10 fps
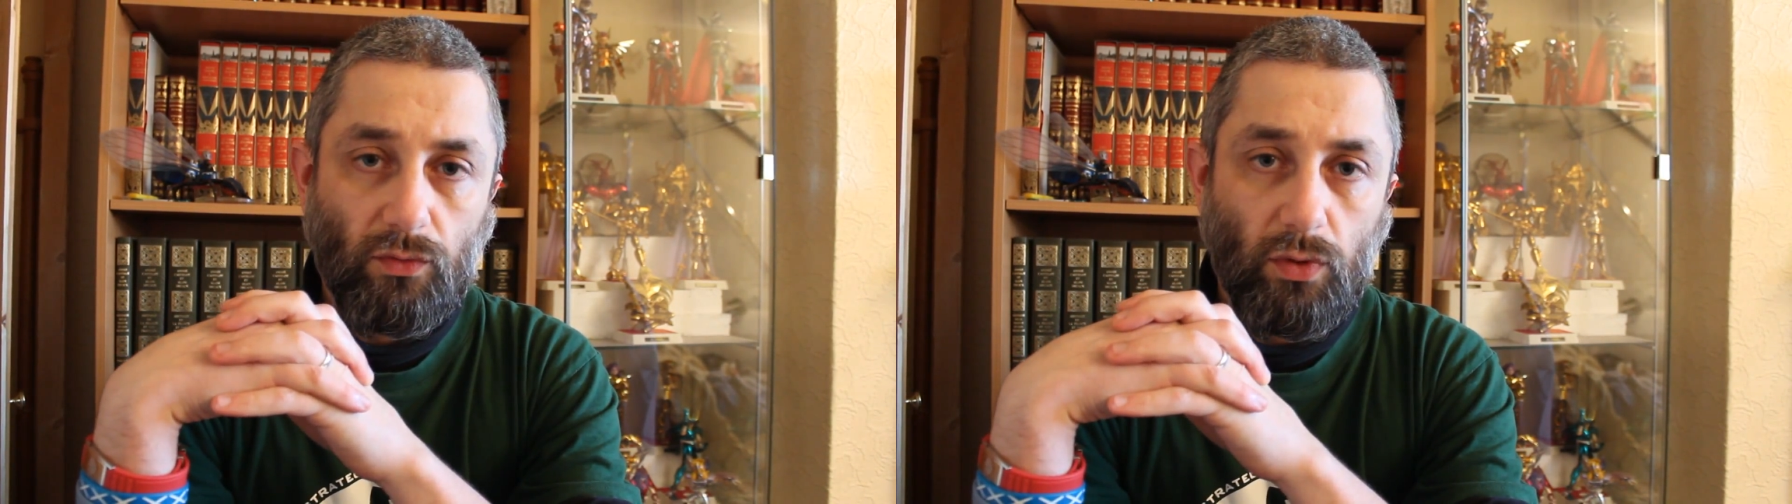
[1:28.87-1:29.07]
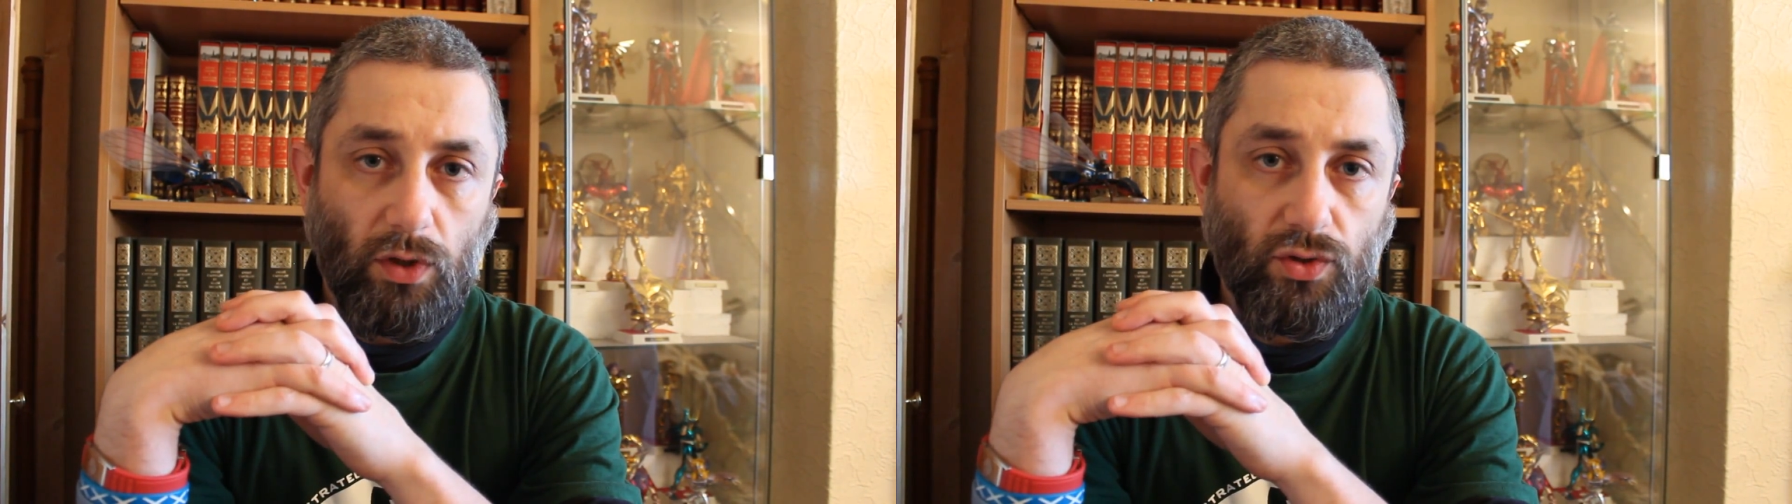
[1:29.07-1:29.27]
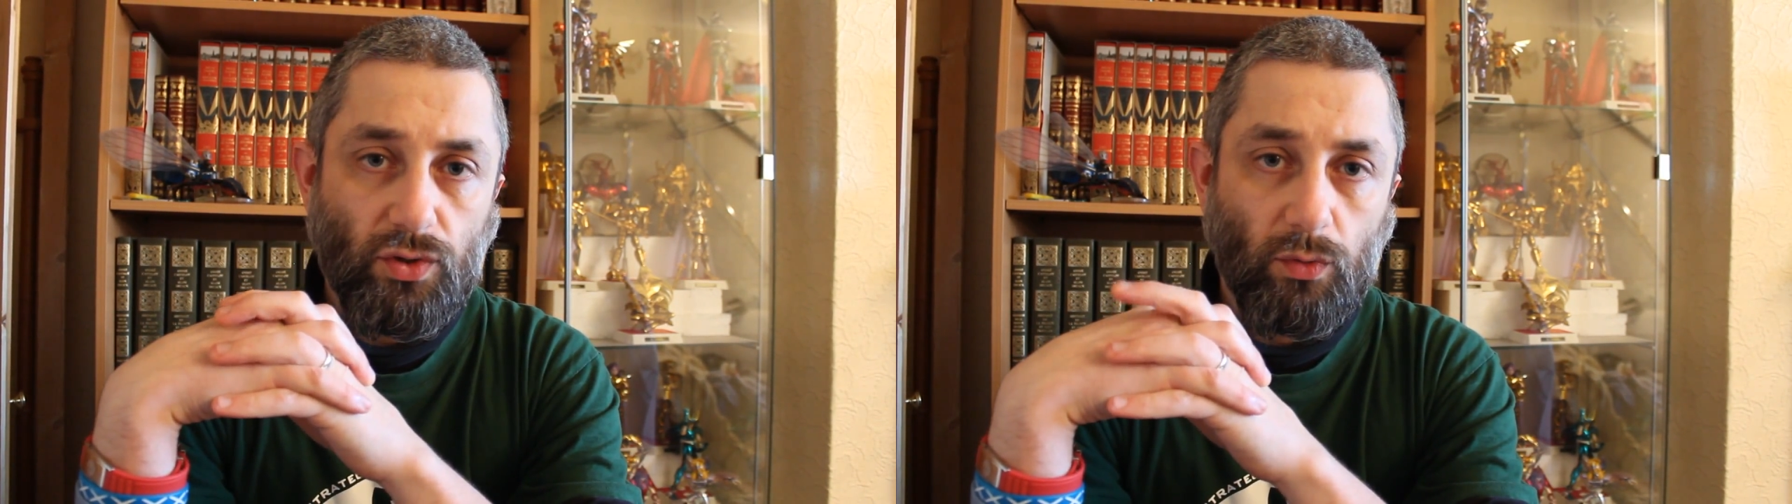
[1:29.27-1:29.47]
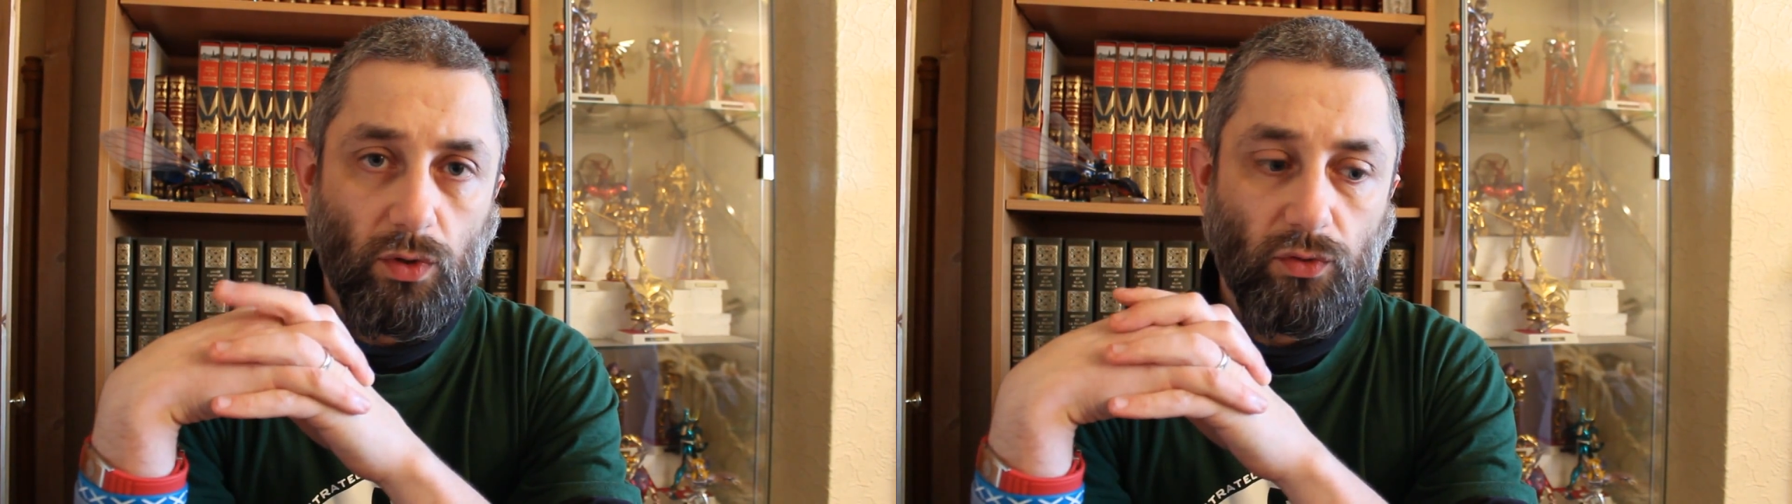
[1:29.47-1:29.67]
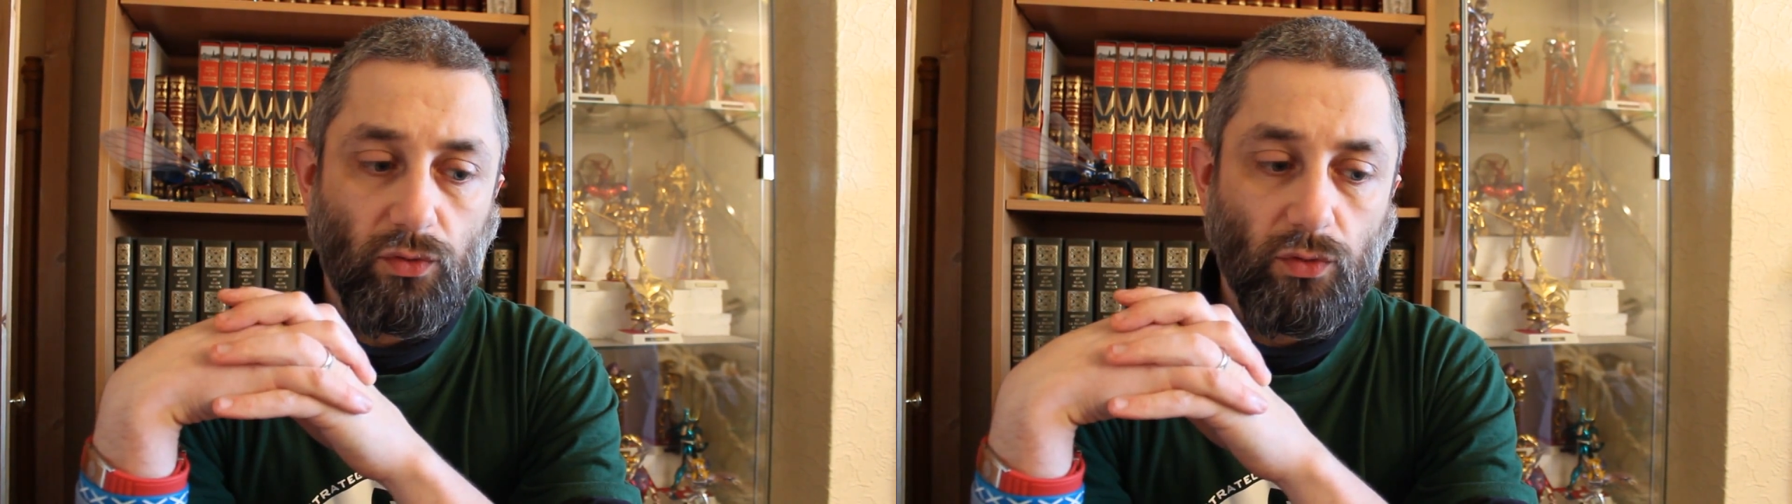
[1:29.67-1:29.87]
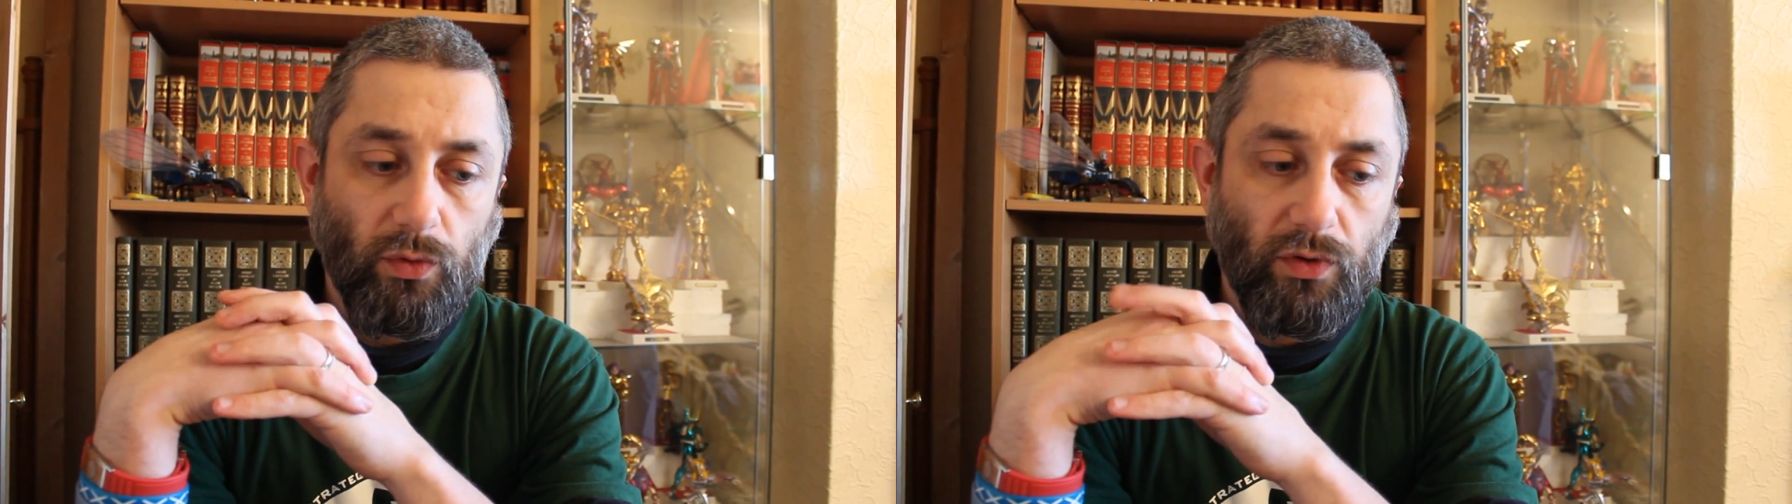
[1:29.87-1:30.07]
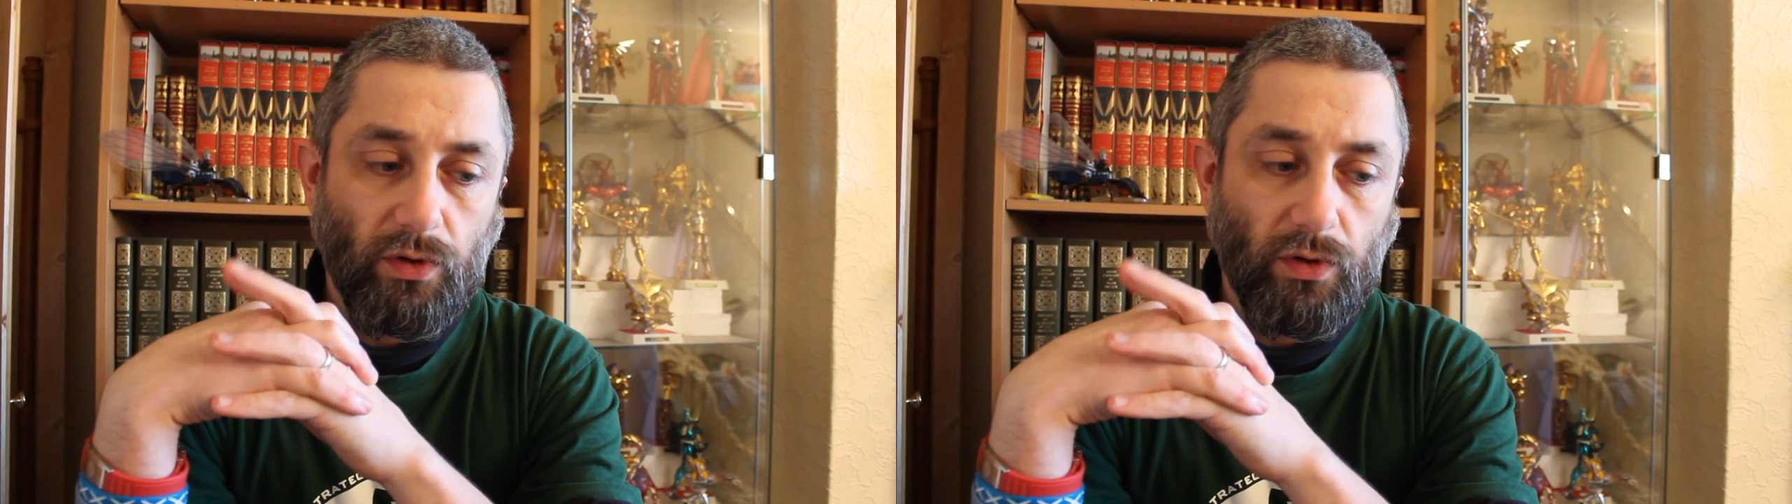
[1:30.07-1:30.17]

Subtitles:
quite sure what to do with,